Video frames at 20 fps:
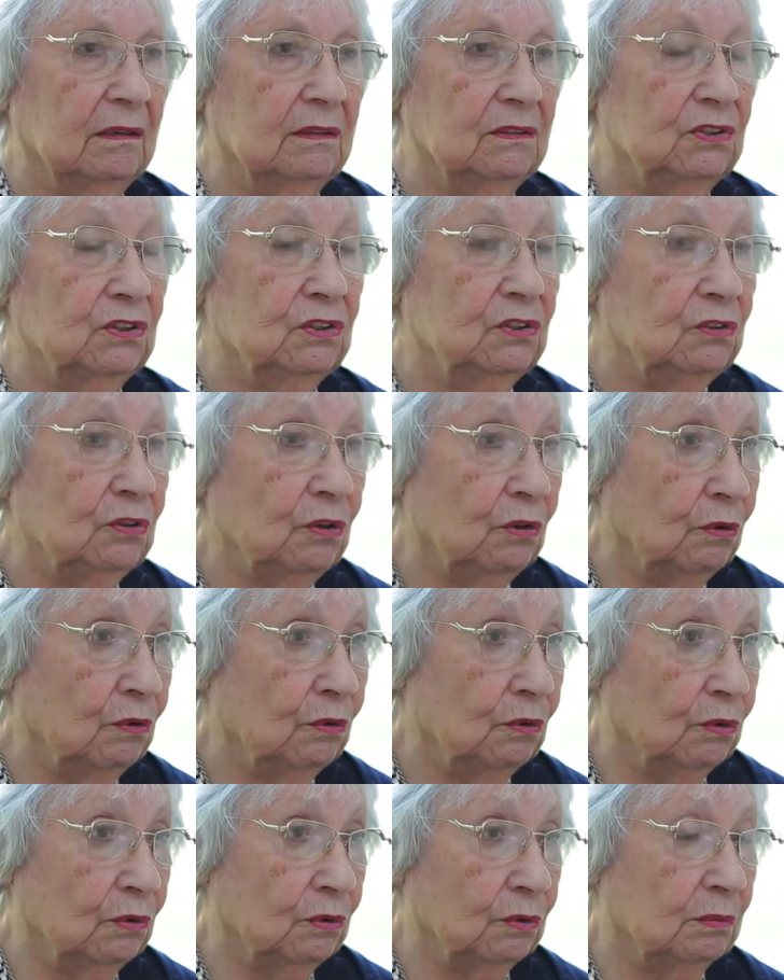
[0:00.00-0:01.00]

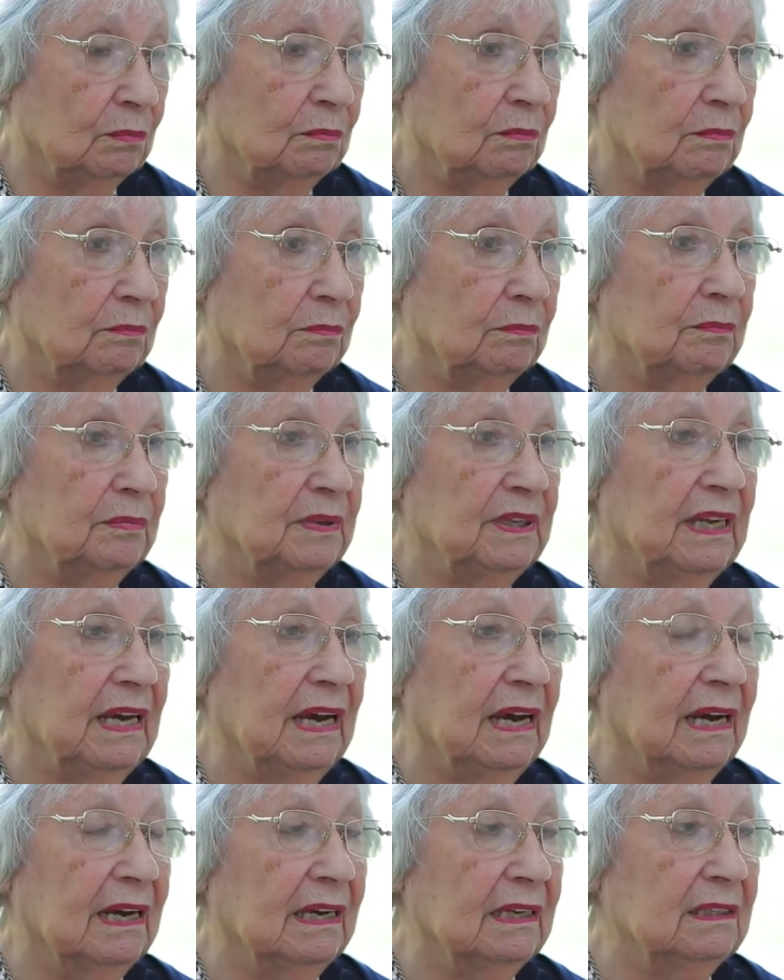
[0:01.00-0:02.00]
storeroom
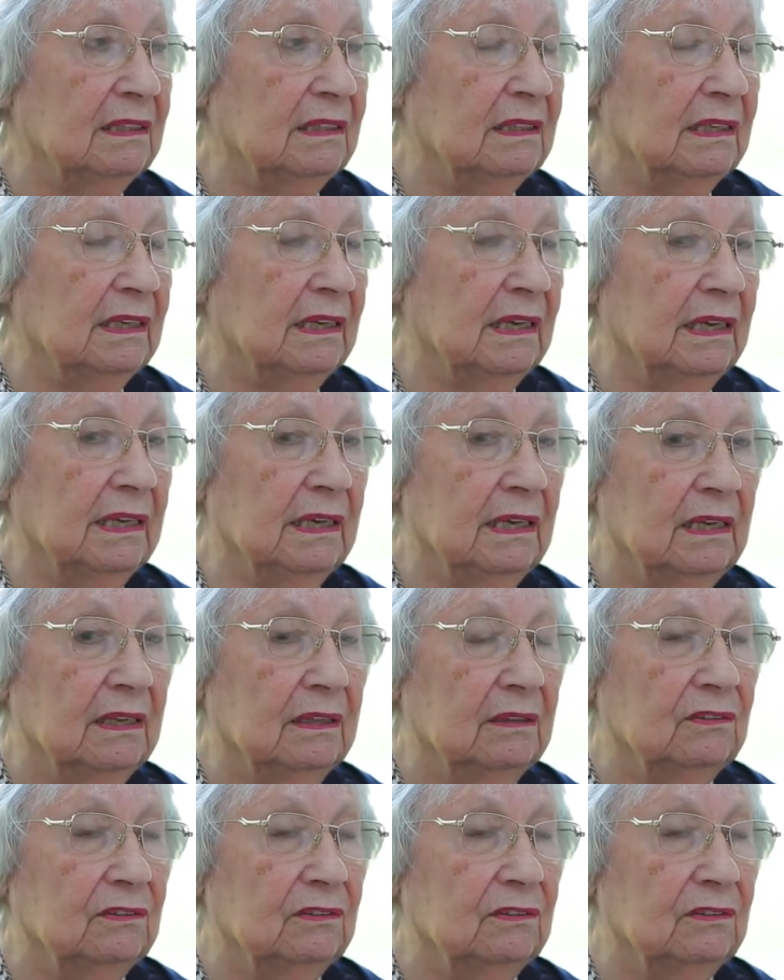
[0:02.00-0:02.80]
behind the